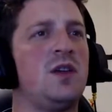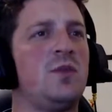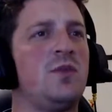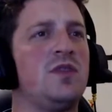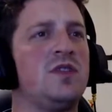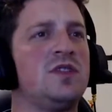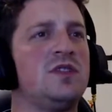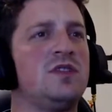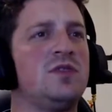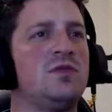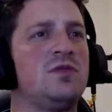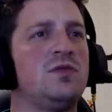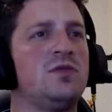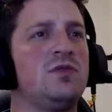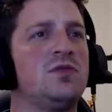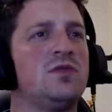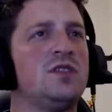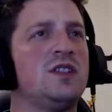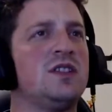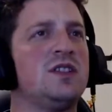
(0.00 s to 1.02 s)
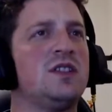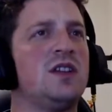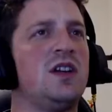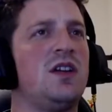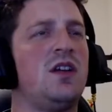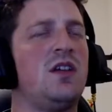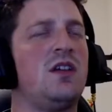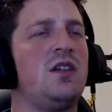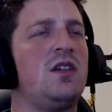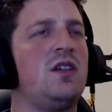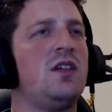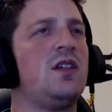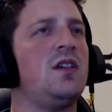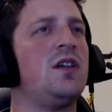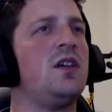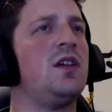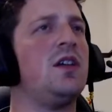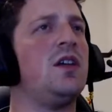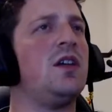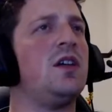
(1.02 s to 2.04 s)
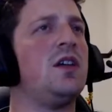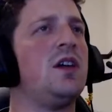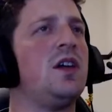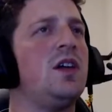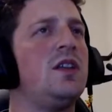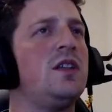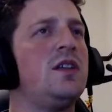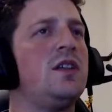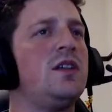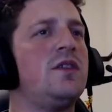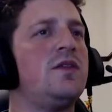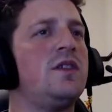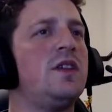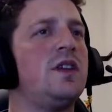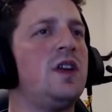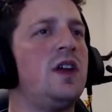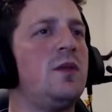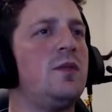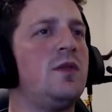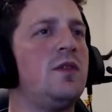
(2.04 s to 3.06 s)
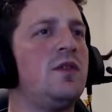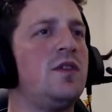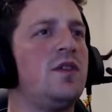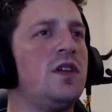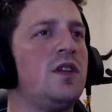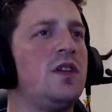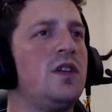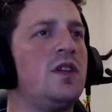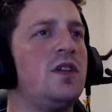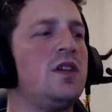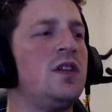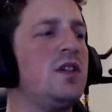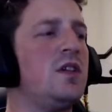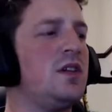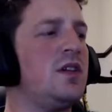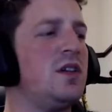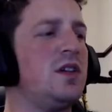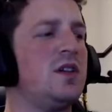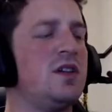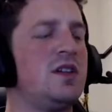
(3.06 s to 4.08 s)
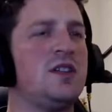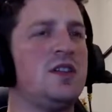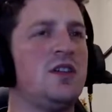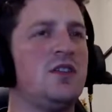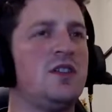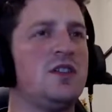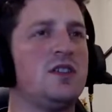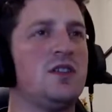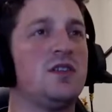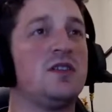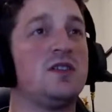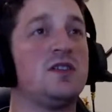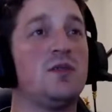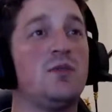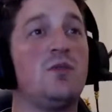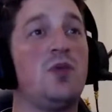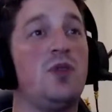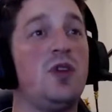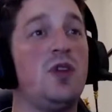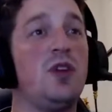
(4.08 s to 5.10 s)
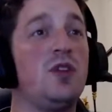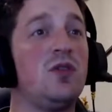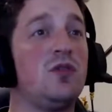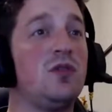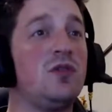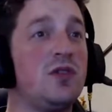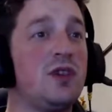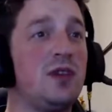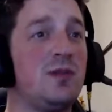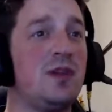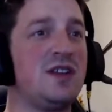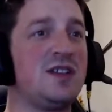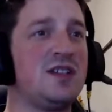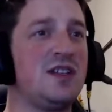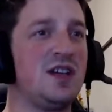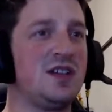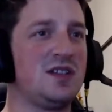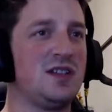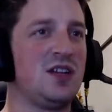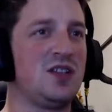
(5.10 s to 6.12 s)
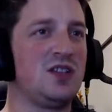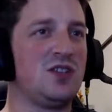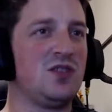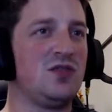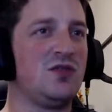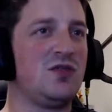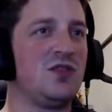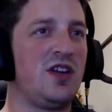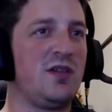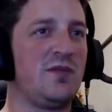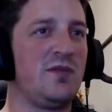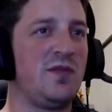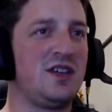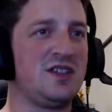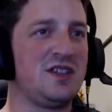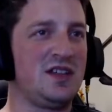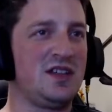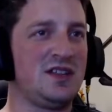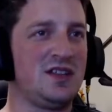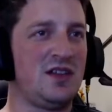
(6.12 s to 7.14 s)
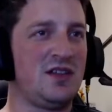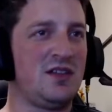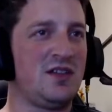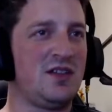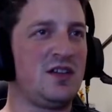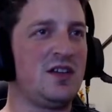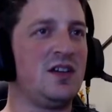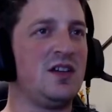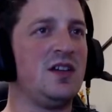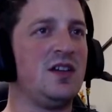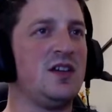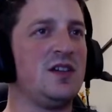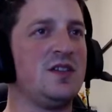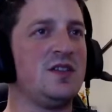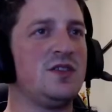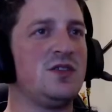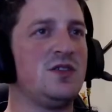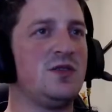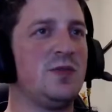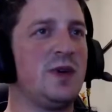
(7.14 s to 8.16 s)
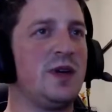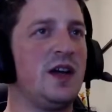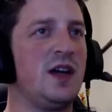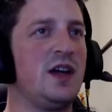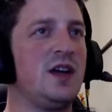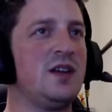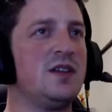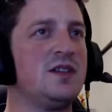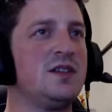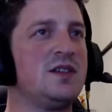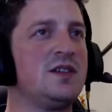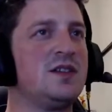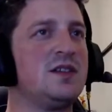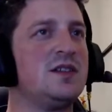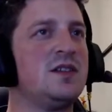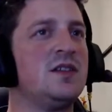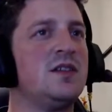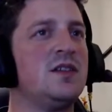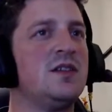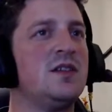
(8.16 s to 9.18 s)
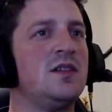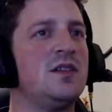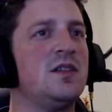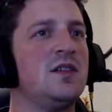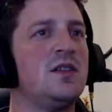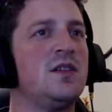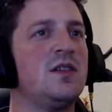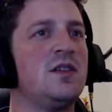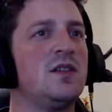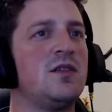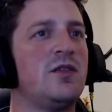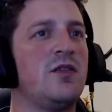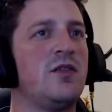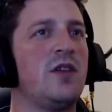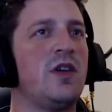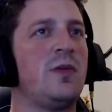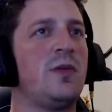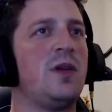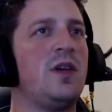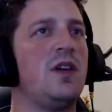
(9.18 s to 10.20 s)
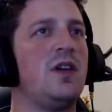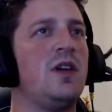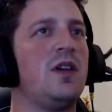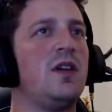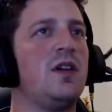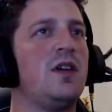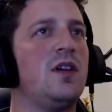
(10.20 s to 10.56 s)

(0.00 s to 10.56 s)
principles. I can't think of the name of the series. There's some pretty good looking Mustangs that actually look like Mustangs, unlike supercars, crappy